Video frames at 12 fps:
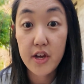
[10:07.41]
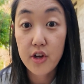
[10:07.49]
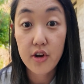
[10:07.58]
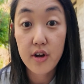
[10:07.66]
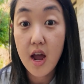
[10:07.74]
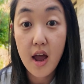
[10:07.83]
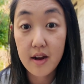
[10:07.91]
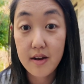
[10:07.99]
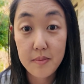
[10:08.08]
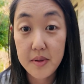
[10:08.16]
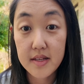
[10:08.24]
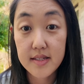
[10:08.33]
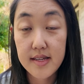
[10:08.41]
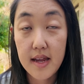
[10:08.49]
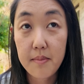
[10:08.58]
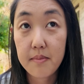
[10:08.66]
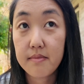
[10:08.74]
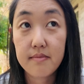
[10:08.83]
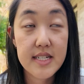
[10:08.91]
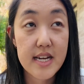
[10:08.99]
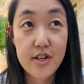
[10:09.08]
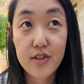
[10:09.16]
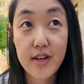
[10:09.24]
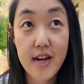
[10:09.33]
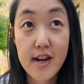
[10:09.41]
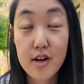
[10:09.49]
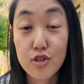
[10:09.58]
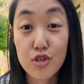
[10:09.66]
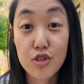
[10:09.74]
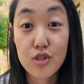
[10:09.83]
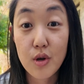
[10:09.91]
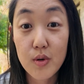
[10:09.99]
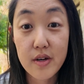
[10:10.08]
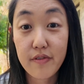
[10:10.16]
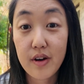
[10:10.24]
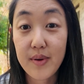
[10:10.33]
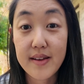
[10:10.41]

and you're not going to be the same. Daniel and I are so different.